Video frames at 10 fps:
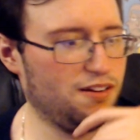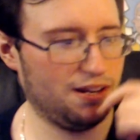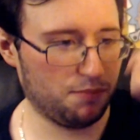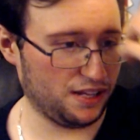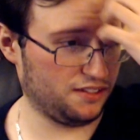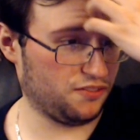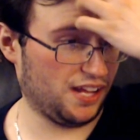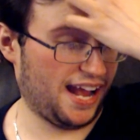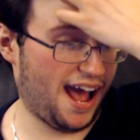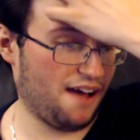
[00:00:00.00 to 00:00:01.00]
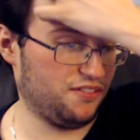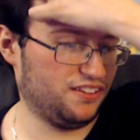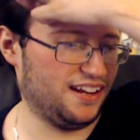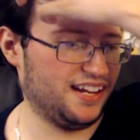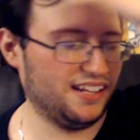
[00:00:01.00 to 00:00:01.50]
and it plays for like half a
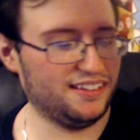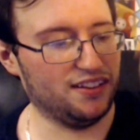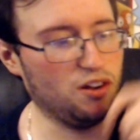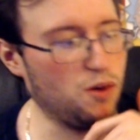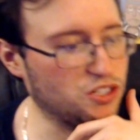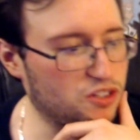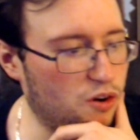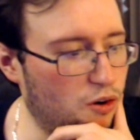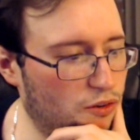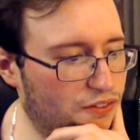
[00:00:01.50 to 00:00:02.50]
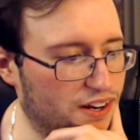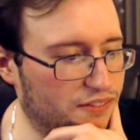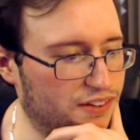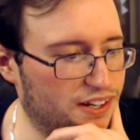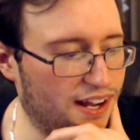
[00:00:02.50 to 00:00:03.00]
second, it says I watched the whole fucking video.